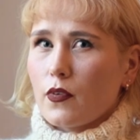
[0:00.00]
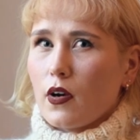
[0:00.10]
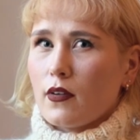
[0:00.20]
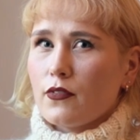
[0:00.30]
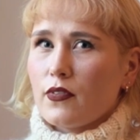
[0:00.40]

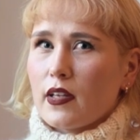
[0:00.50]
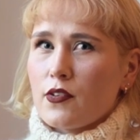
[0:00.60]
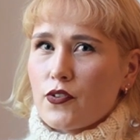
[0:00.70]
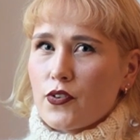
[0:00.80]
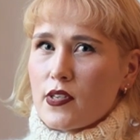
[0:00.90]
of
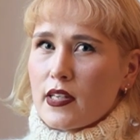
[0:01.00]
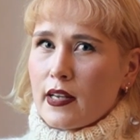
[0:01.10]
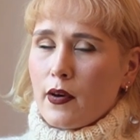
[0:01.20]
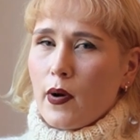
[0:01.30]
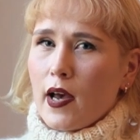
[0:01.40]
introducing
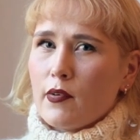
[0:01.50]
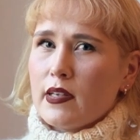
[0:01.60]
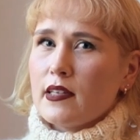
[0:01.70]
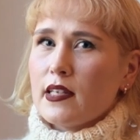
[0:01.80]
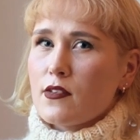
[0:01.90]
knitwear
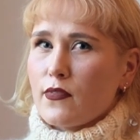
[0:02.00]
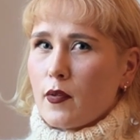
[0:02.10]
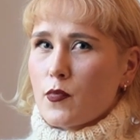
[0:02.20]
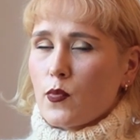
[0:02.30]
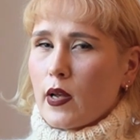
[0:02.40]
in these
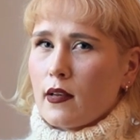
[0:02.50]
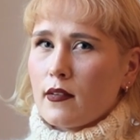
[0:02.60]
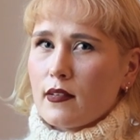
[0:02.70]
films when